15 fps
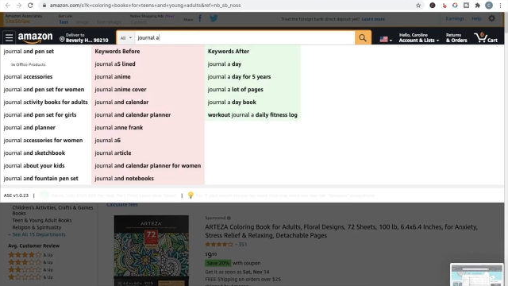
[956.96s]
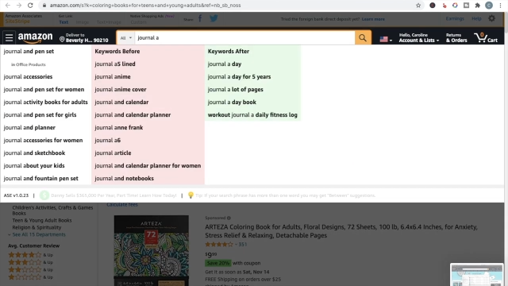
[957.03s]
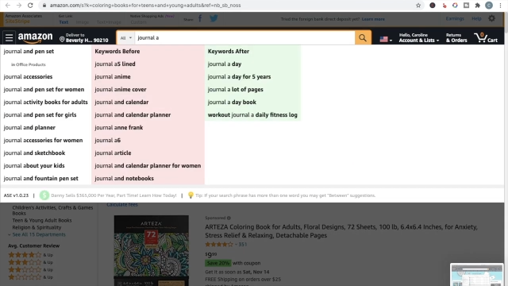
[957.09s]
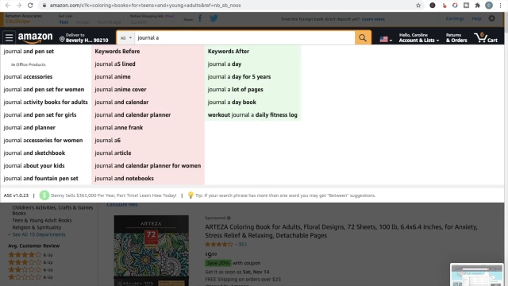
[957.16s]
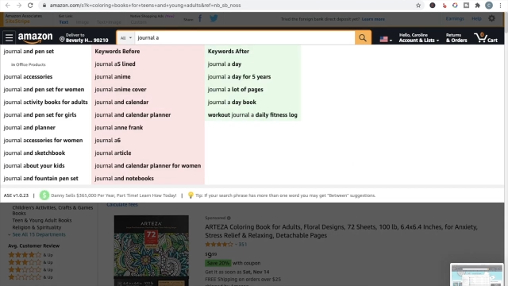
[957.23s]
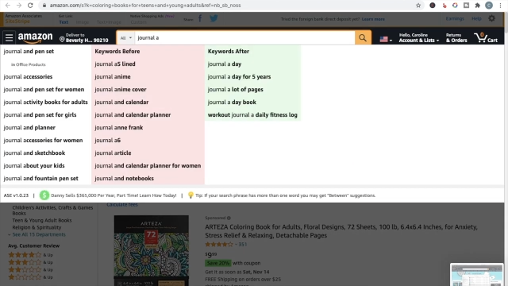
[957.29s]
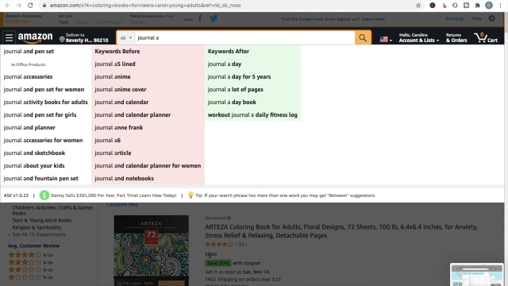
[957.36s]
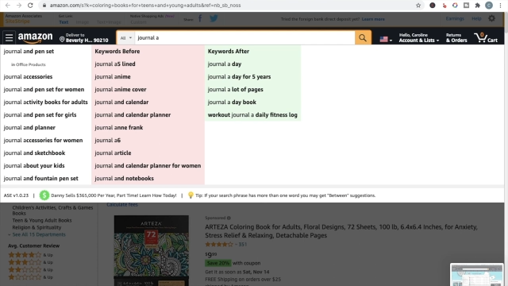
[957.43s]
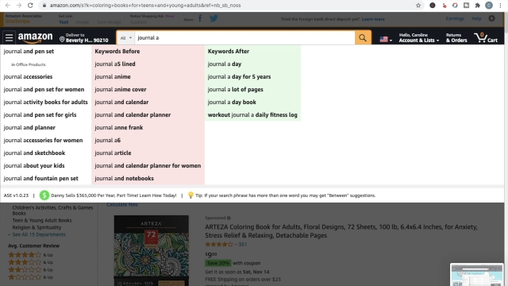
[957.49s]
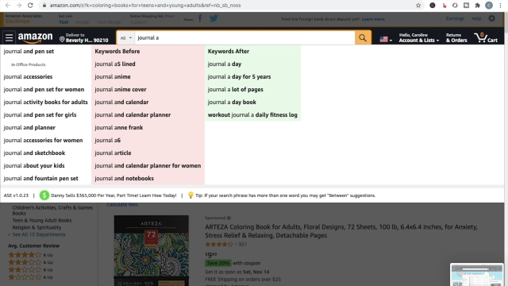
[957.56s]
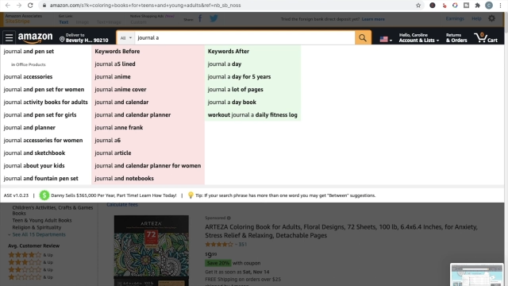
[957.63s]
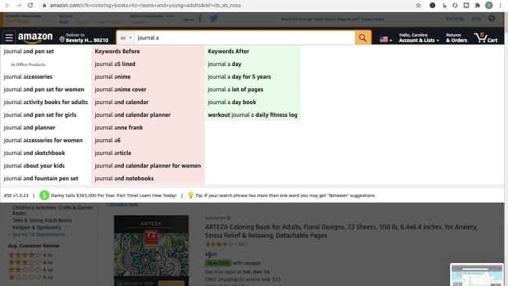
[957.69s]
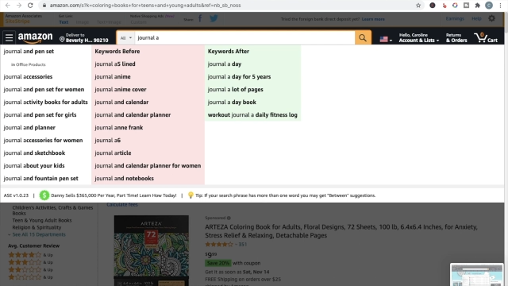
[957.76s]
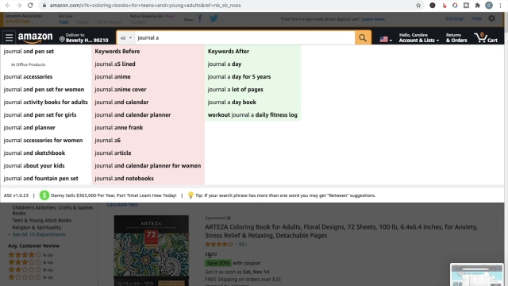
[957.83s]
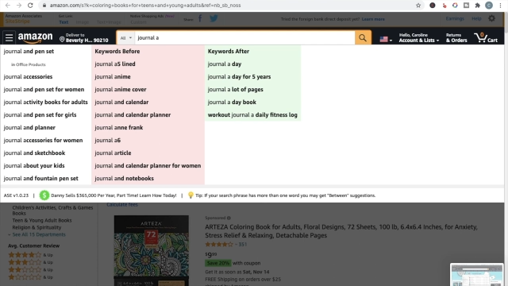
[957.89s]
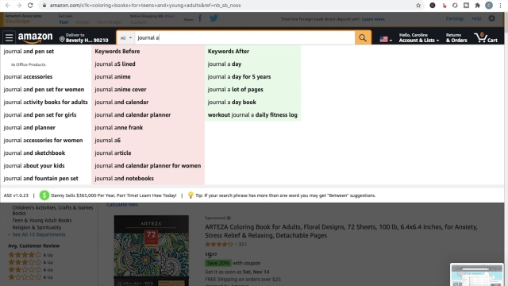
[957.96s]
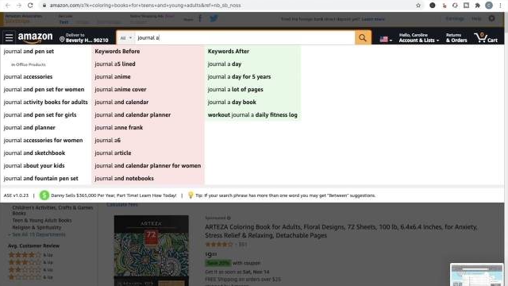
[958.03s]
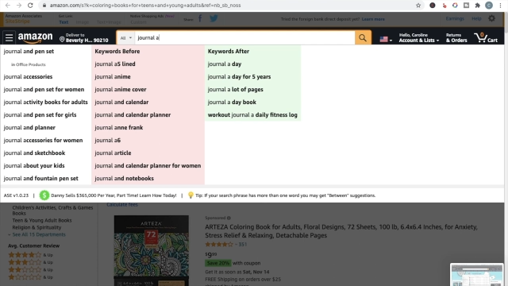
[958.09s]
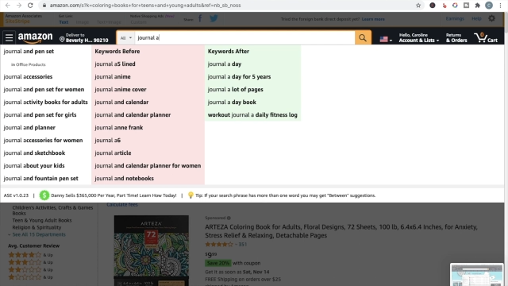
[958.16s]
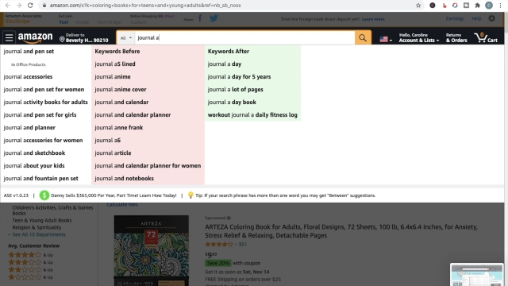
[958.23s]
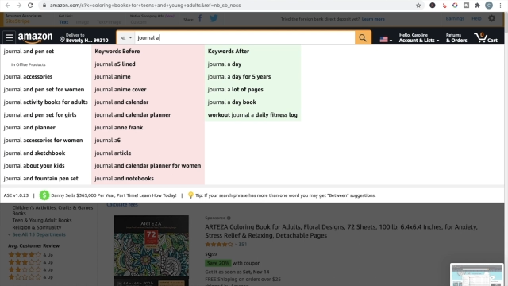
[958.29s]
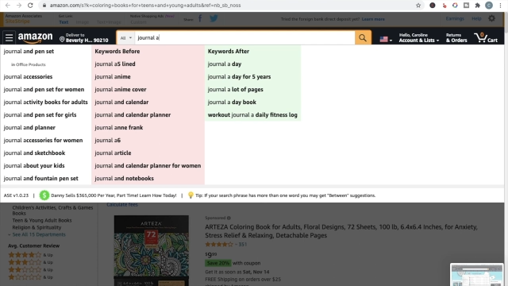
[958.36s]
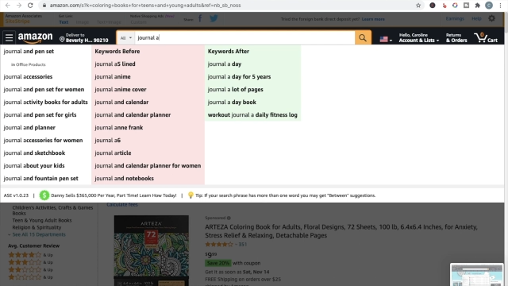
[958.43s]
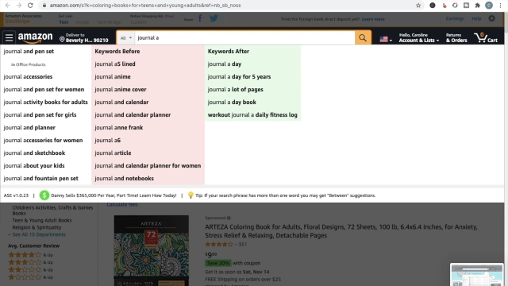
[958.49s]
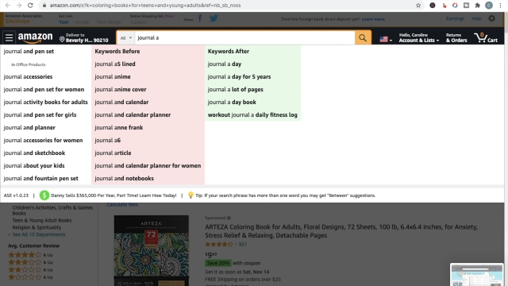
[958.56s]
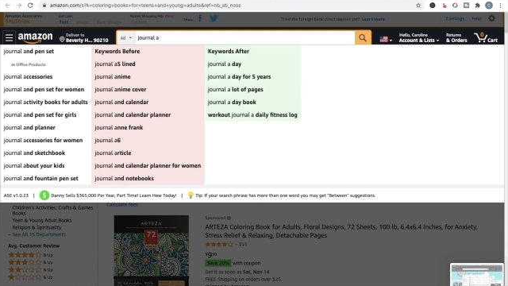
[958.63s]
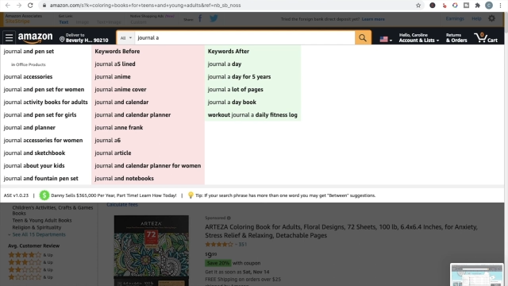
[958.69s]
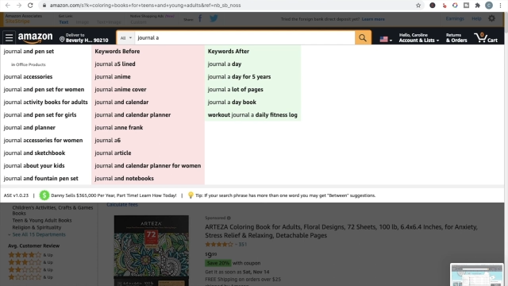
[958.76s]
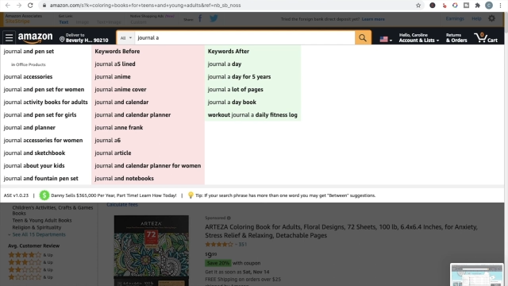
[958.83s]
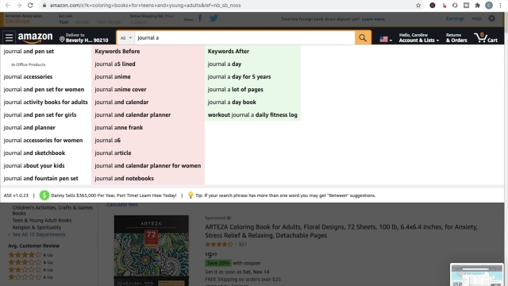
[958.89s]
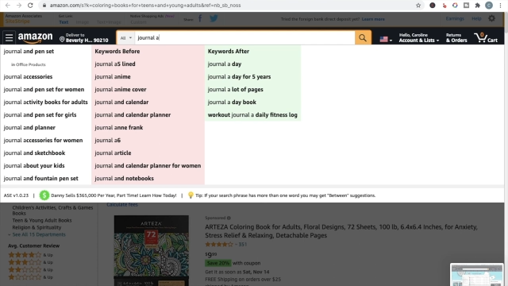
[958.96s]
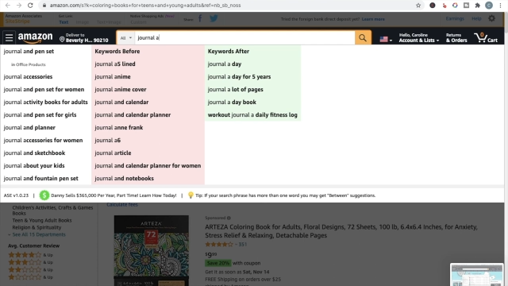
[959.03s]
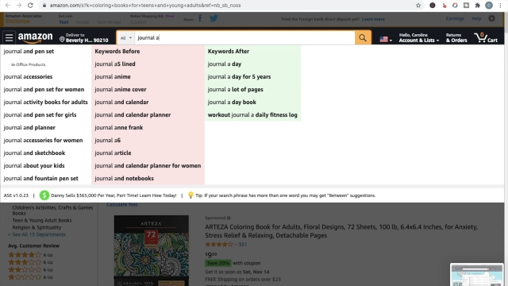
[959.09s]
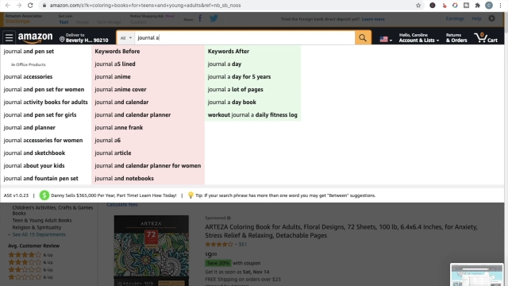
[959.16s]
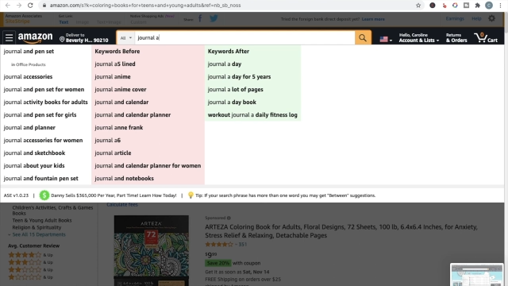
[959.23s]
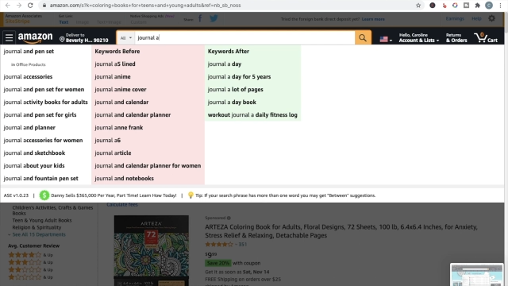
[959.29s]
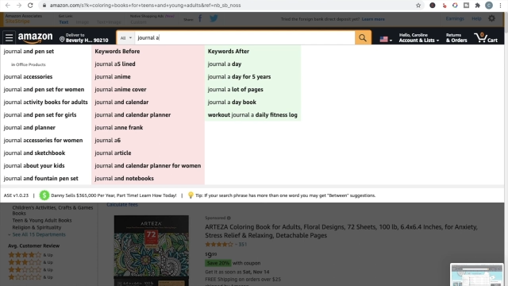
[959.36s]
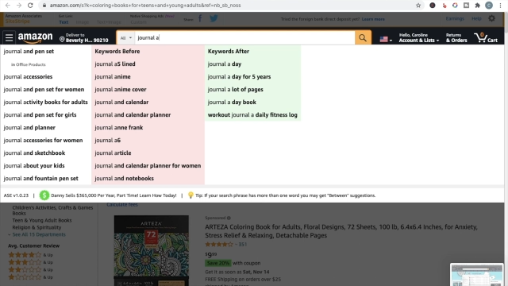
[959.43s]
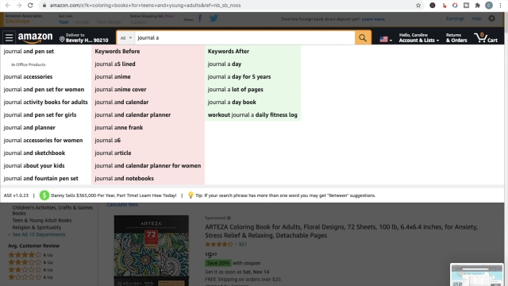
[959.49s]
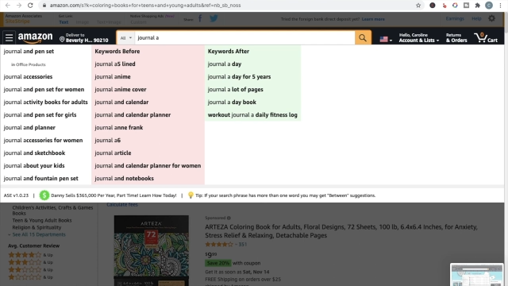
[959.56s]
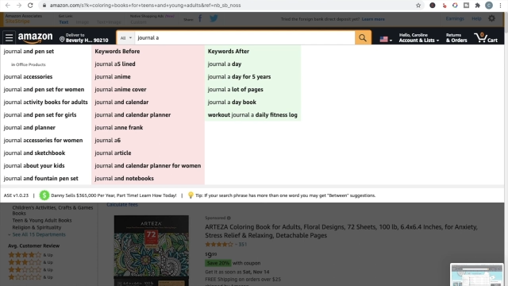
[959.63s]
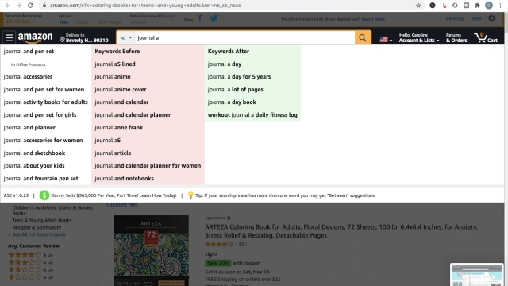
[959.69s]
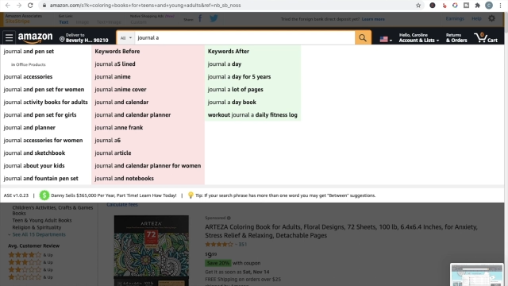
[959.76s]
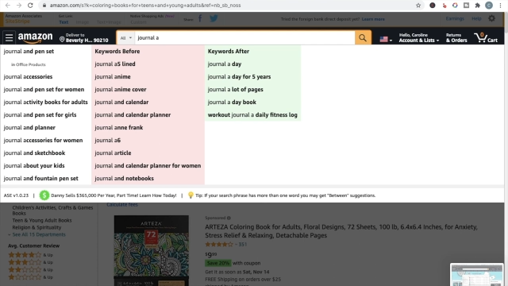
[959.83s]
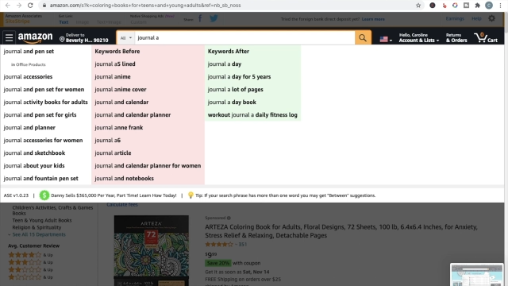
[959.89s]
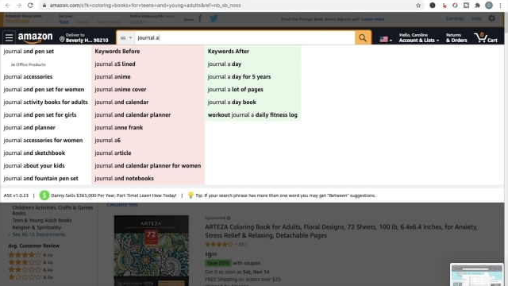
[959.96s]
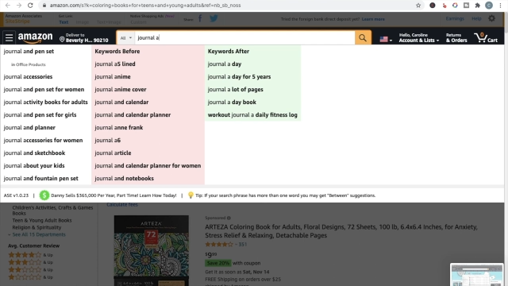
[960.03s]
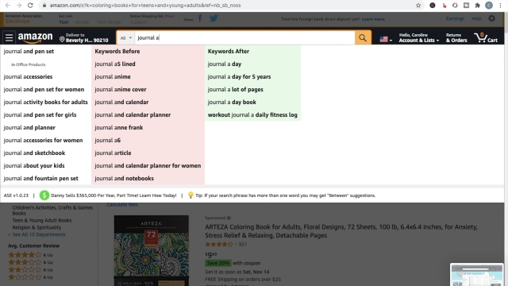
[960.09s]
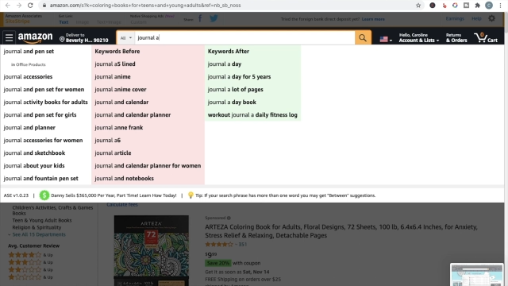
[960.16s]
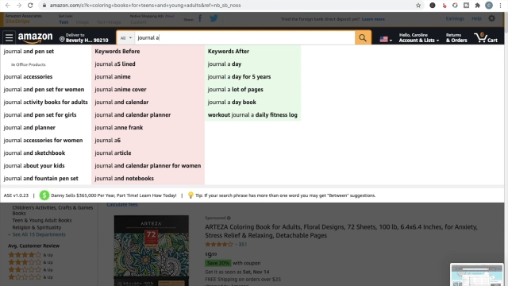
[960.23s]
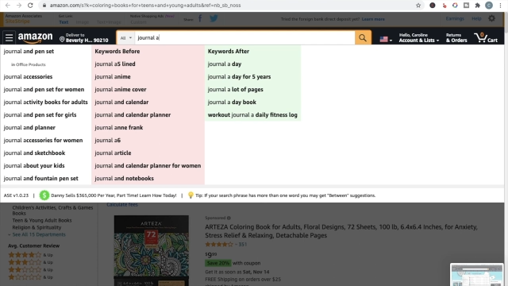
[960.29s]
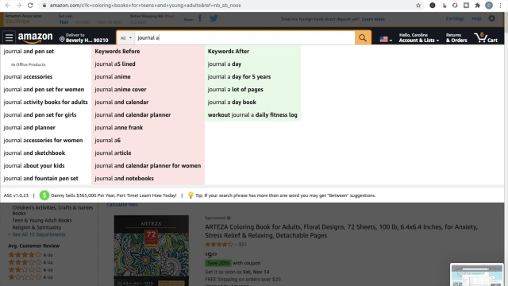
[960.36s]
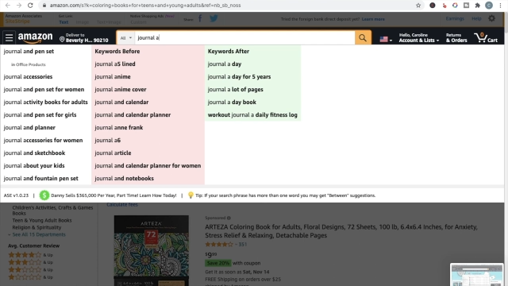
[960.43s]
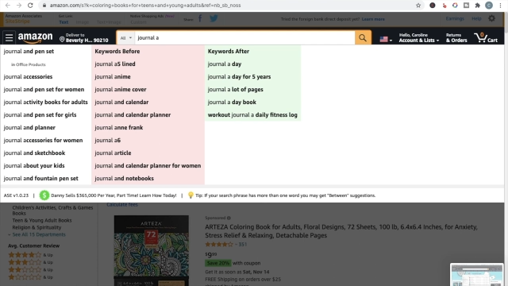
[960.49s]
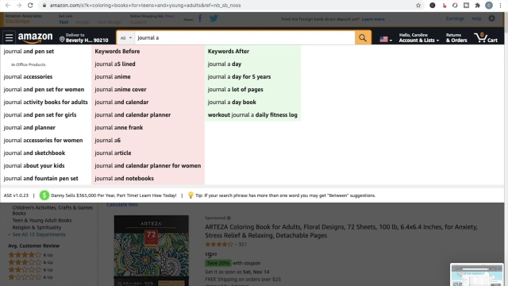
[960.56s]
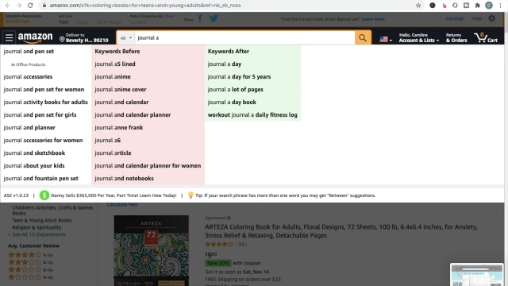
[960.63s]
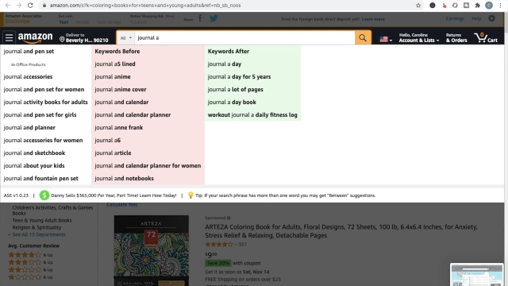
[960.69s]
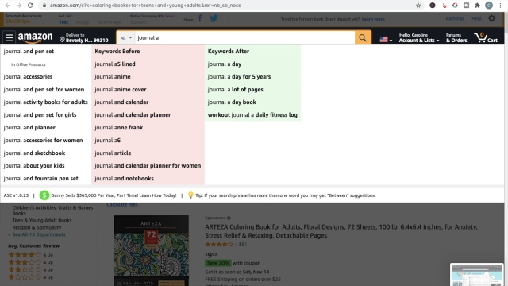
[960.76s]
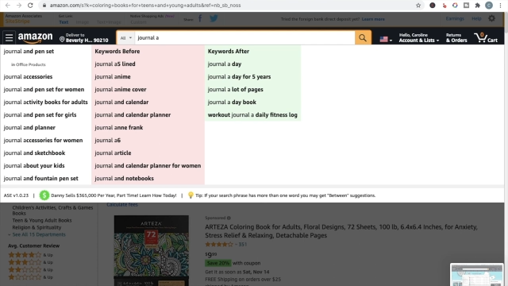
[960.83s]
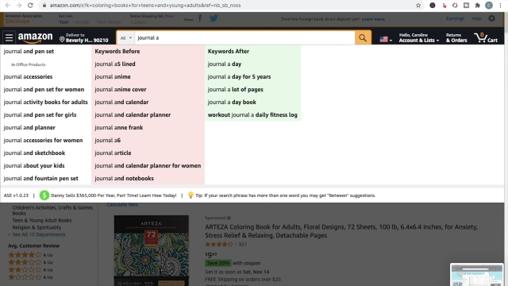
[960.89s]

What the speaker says: Nobody's mouth can be seen.